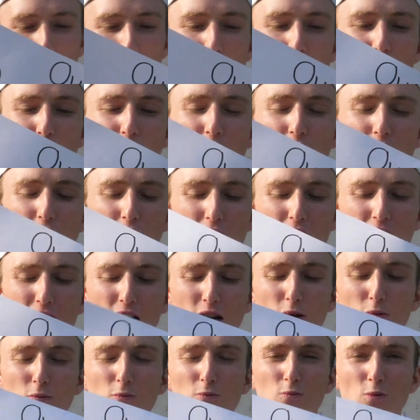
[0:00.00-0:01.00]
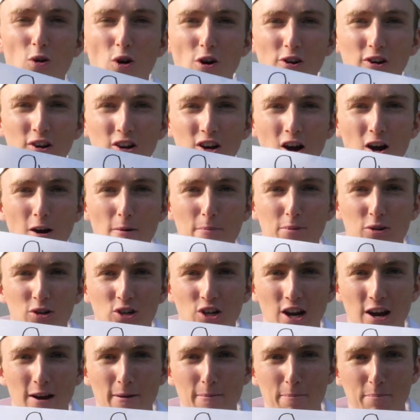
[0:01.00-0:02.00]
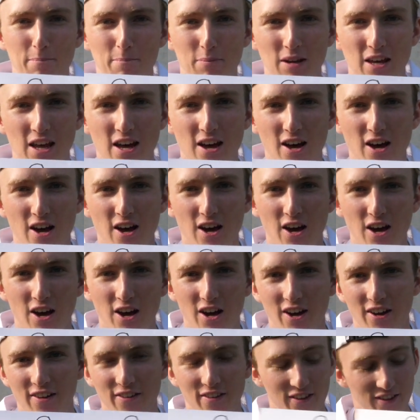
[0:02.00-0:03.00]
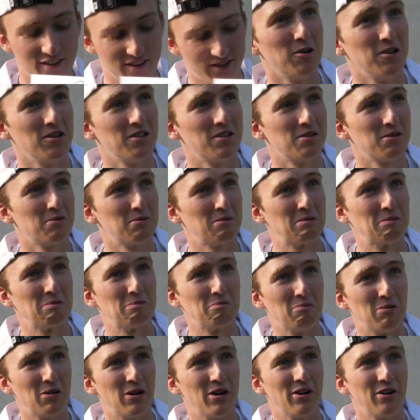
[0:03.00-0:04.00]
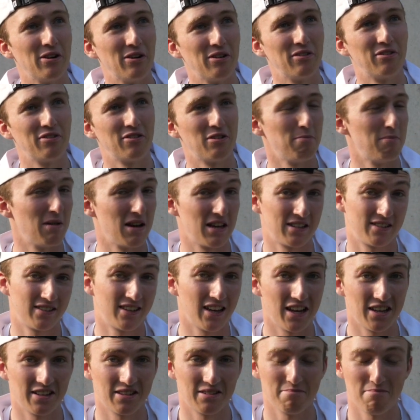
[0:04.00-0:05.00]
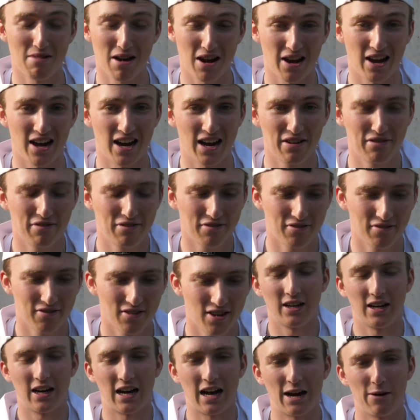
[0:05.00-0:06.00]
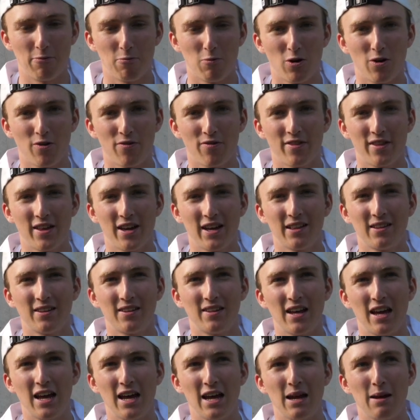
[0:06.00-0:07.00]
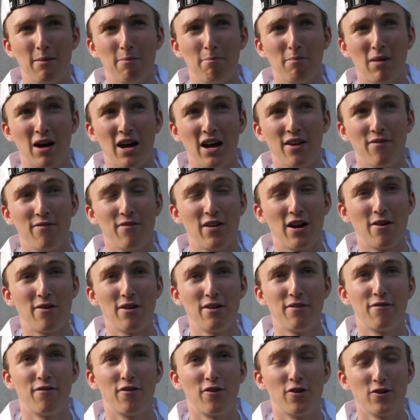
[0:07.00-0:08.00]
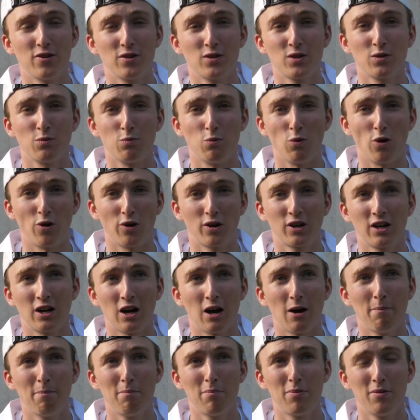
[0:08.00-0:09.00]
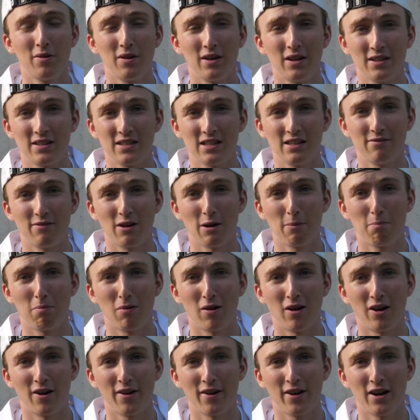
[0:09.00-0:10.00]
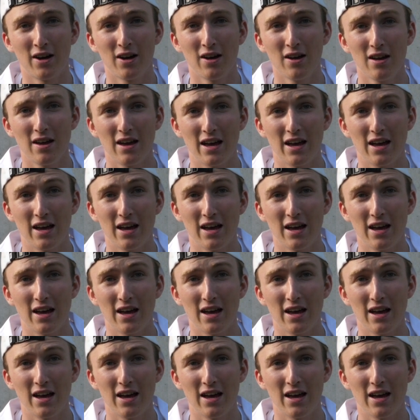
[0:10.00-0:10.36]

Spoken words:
Overall World Cup champion. It was one of the best days in my life. I won that day my very first World Cup in Silva Plana,